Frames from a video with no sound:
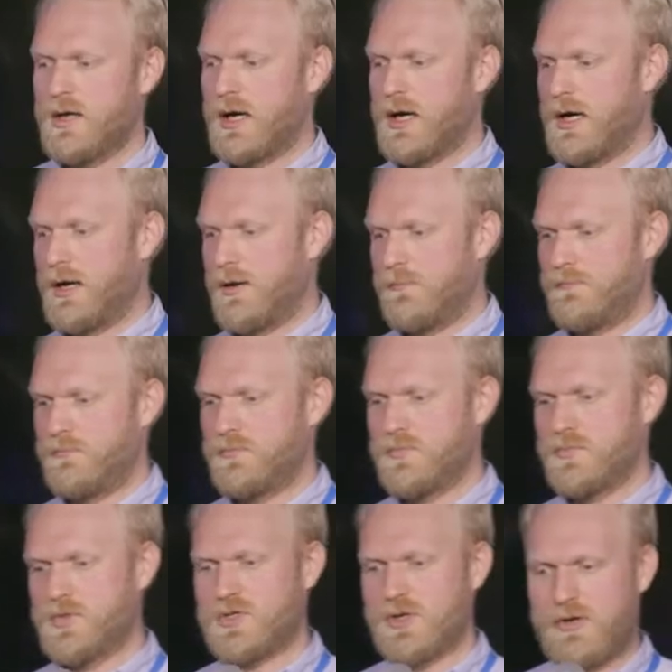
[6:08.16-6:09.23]
Um,
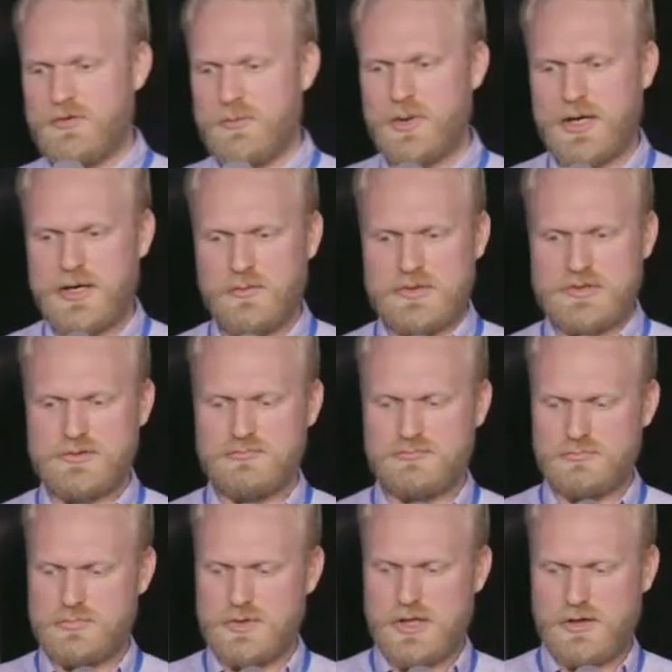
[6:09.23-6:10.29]
so everybody was,
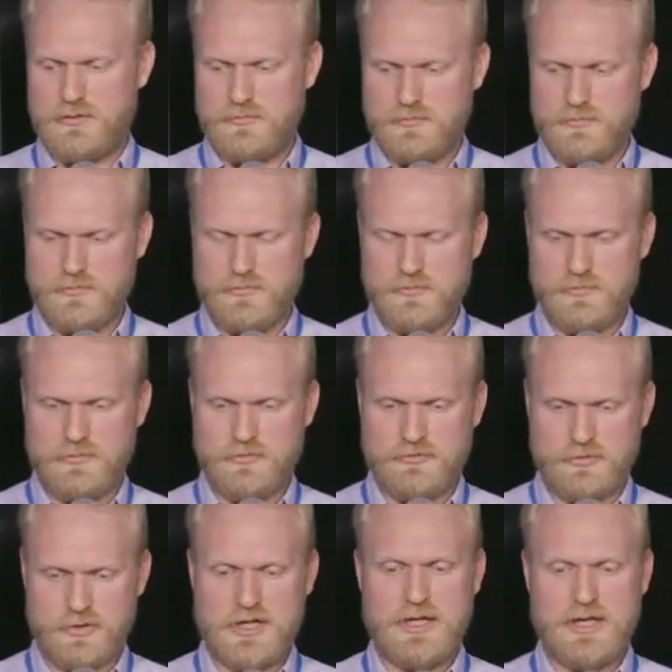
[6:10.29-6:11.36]
you know,
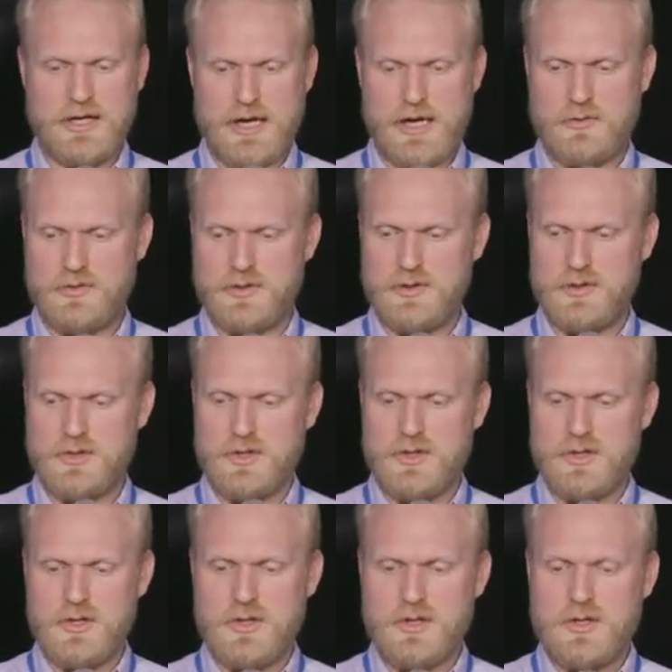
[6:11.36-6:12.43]
freaking out.
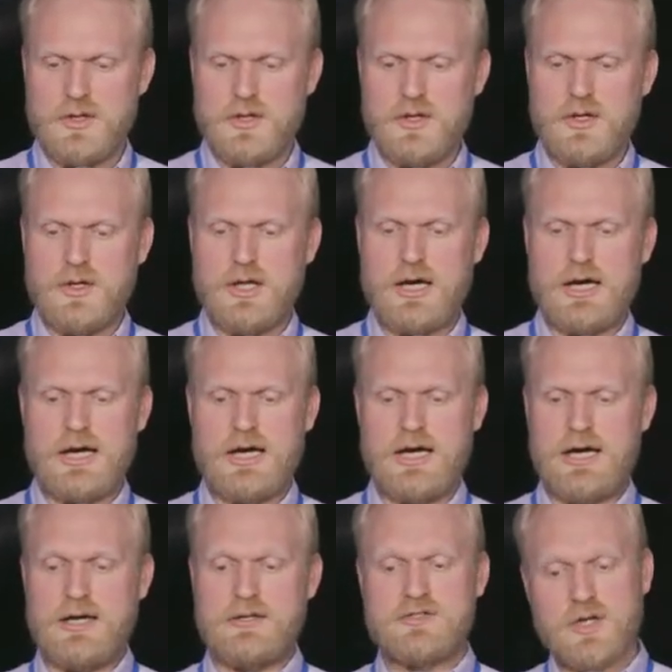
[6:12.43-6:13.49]

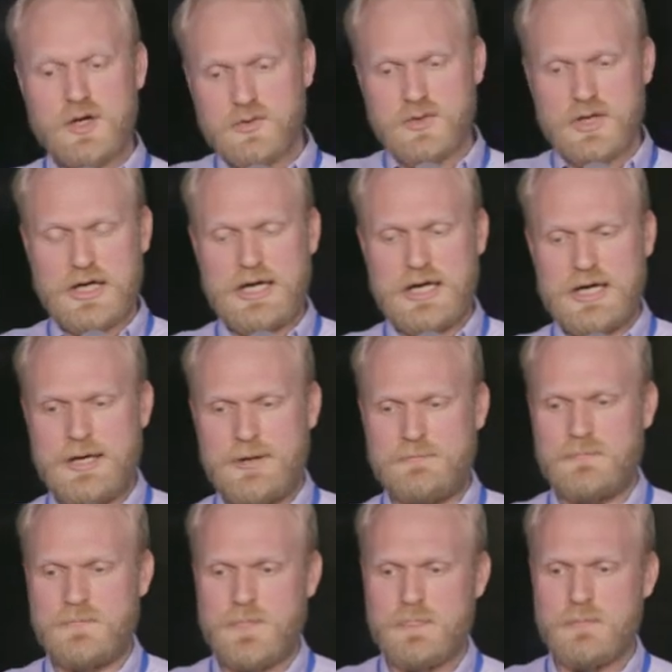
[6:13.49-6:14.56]
Uh, so
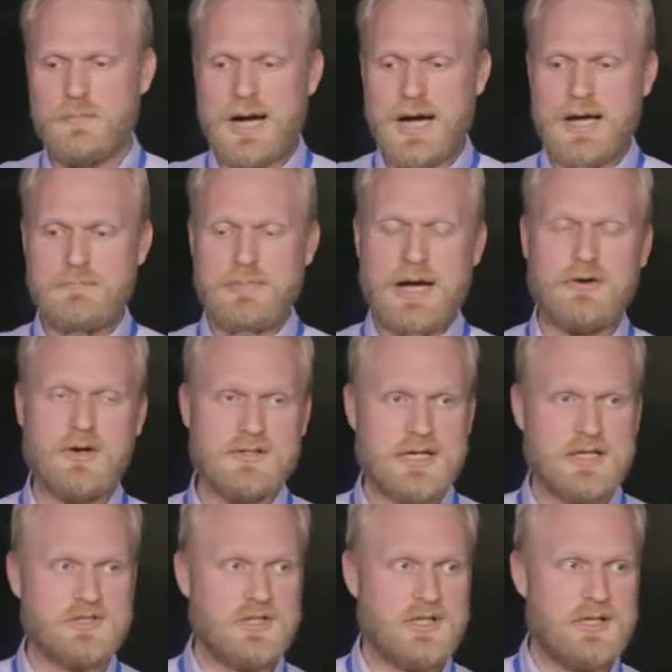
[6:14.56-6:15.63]
um, my background's
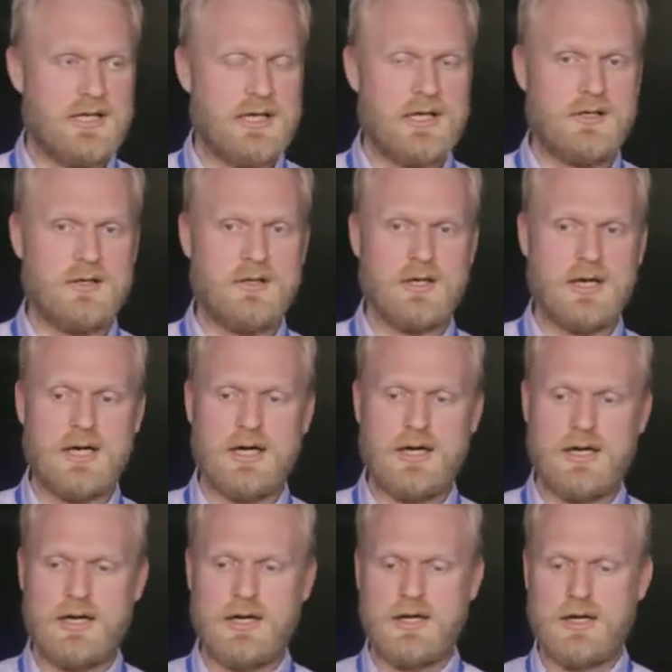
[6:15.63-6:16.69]
actually in
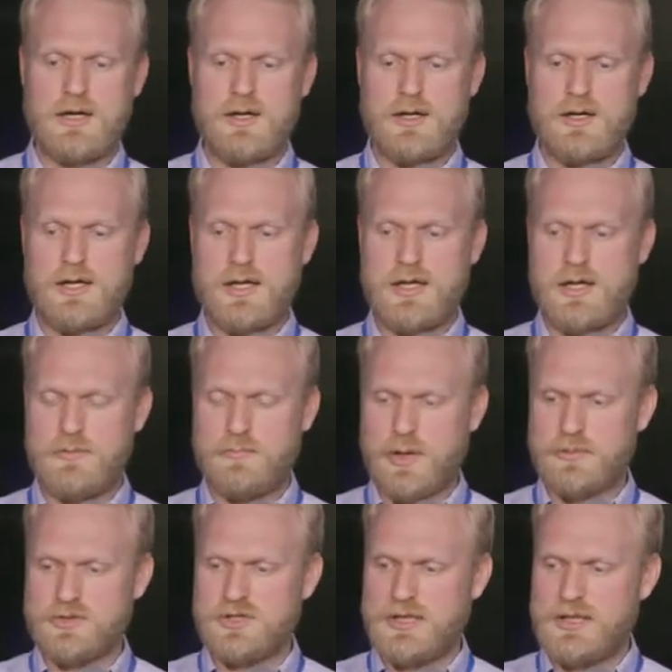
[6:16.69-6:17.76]
uh, in
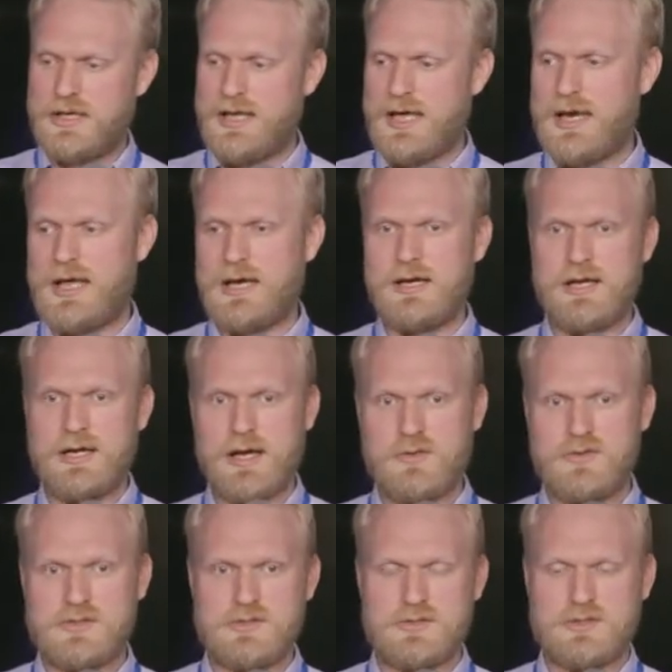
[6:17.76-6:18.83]
publishing and, and, editing. I
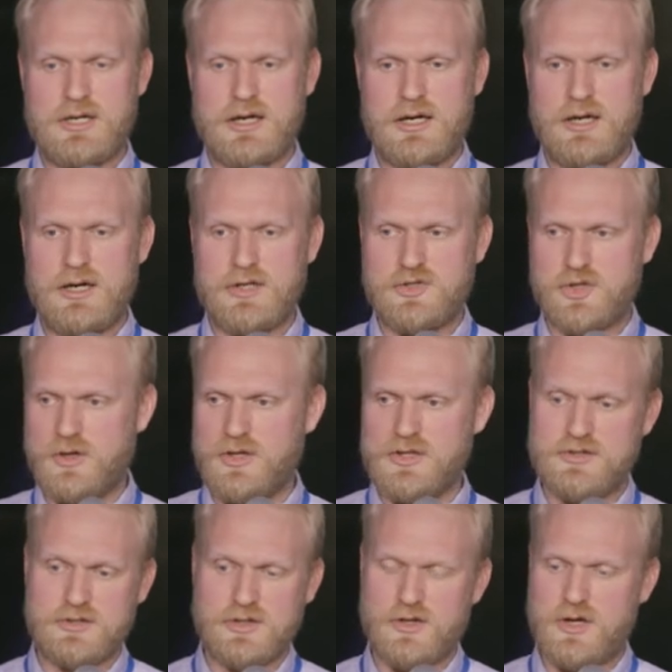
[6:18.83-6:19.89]
was uh, a
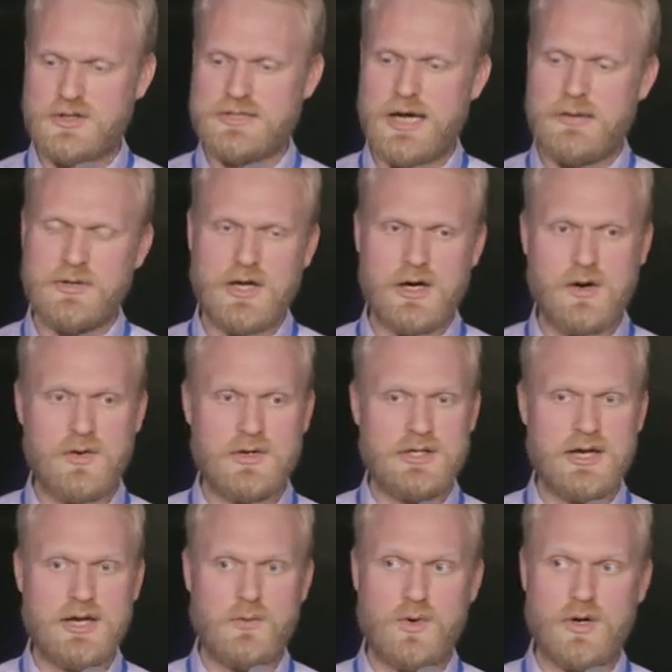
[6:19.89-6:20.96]
journalist a long time ago, and
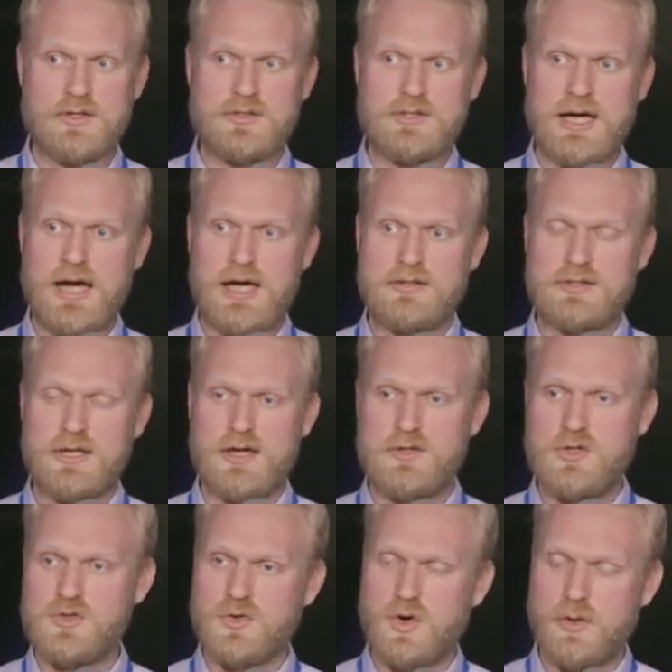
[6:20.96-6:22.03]
then I worked at uh,
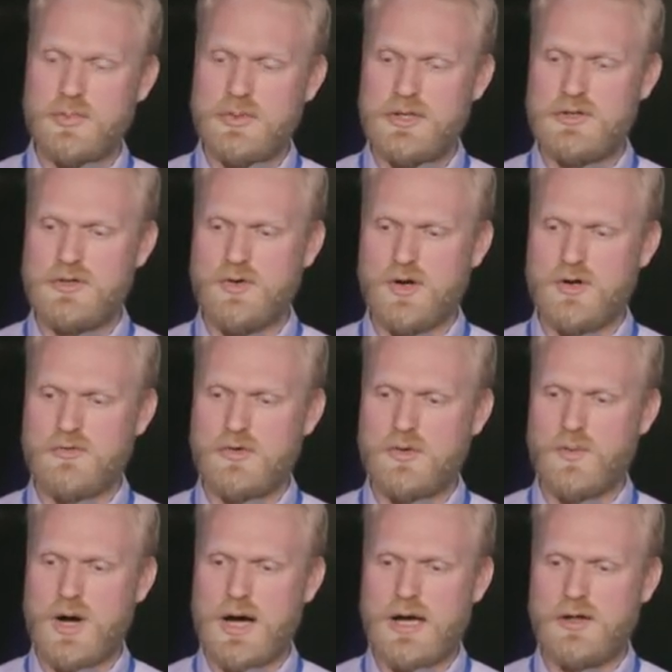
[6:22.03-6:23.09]
News Corp in New York for a
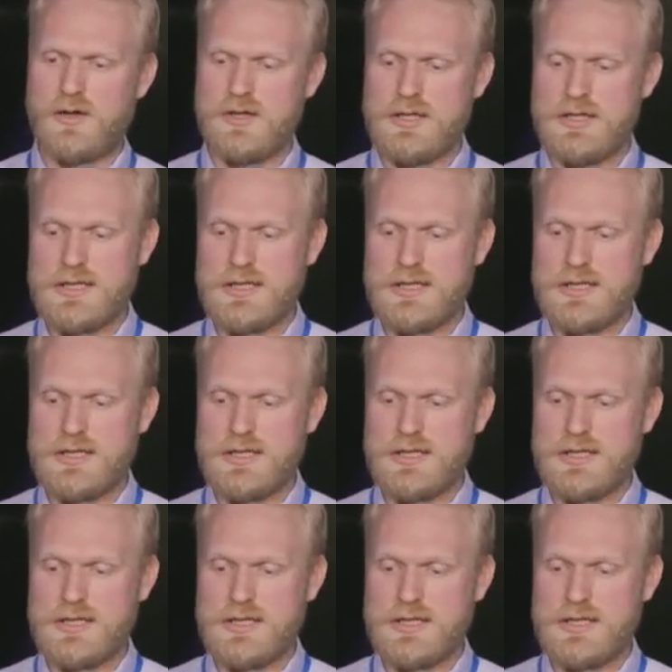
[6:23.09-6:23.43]
while,